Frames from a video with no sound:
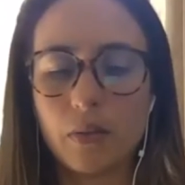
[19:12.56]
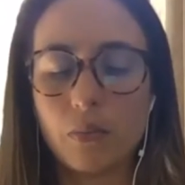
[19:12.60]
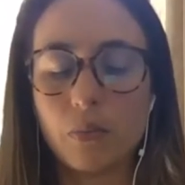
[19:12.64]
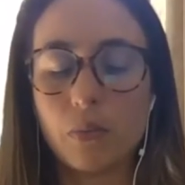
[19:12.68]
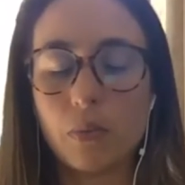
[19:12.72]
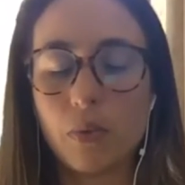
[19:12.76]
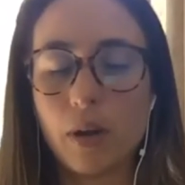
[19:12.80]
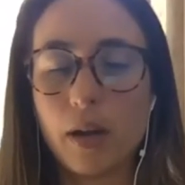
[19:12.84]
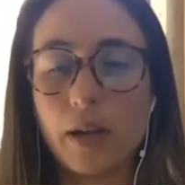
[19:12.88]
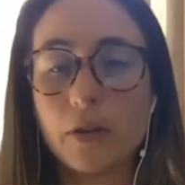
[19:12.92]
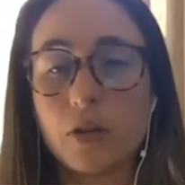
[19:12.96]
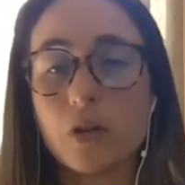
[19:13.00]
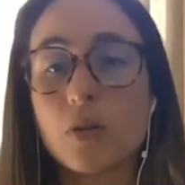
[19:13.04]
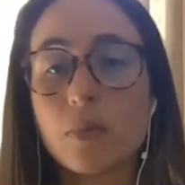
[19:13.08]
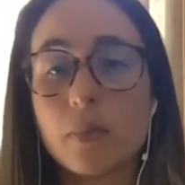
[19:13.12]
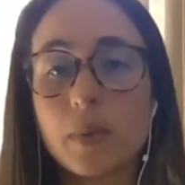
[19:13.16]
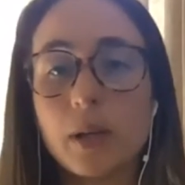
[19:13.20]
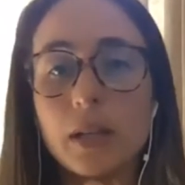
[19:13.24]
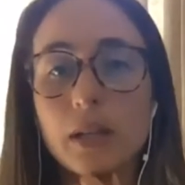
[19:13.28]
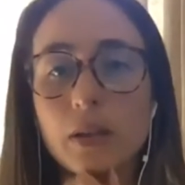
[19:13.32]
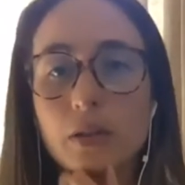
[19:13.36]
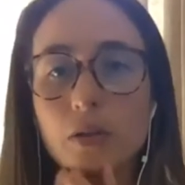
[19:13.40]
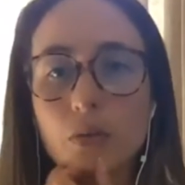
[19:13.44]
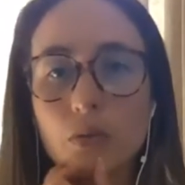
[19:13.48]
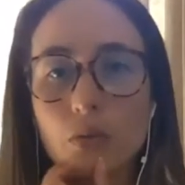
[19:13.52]
I
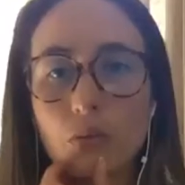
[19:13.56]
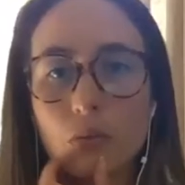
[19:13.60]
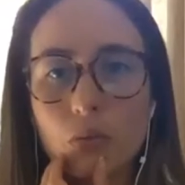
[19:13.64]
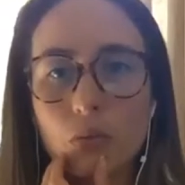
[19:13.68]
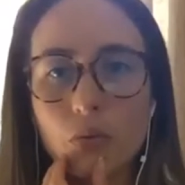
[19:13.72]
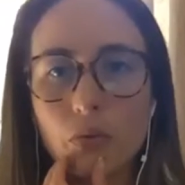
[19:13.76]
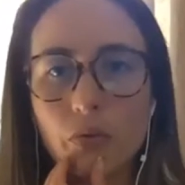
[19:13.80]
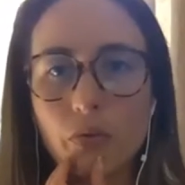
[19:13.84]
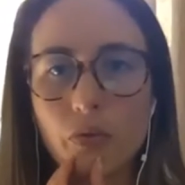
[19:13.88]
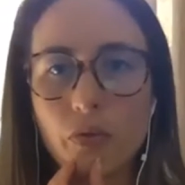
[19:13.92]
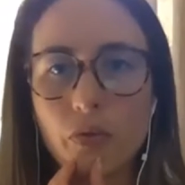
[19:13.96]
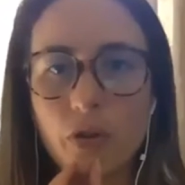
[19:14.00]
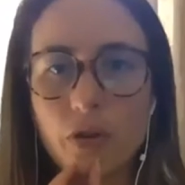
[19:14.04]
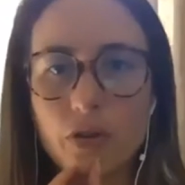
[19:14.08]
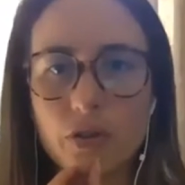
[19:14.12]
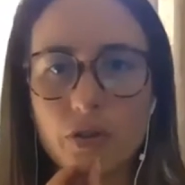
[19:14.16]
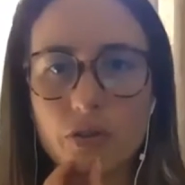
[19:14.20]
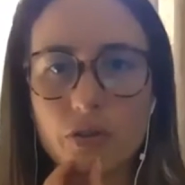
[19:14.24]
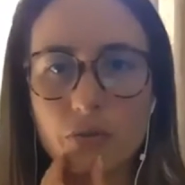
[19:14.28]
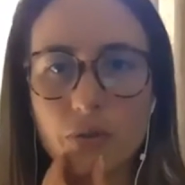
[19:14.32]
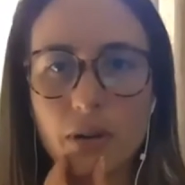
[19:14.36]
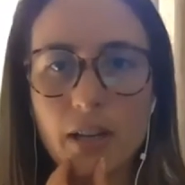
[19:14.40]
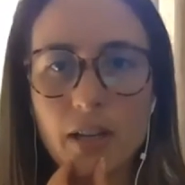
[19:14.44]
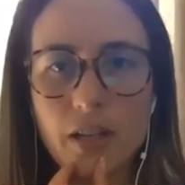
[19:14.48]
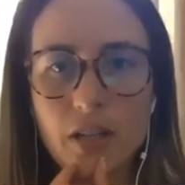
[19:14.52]
normally do for
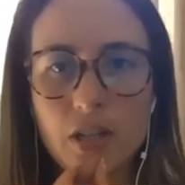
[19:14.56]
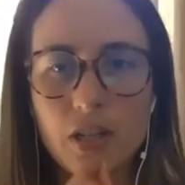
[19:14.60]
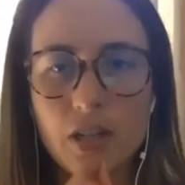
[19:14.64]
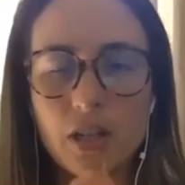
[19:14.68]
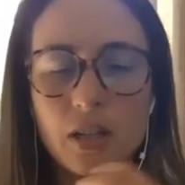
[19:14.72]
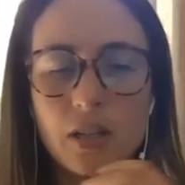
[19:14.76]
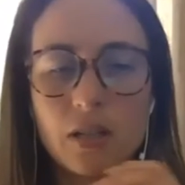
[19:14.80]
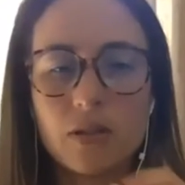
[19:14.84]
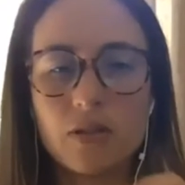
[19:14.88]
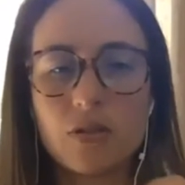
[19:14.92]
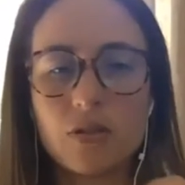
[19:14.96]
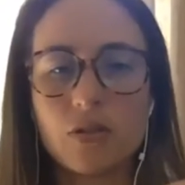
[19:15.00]
stretching.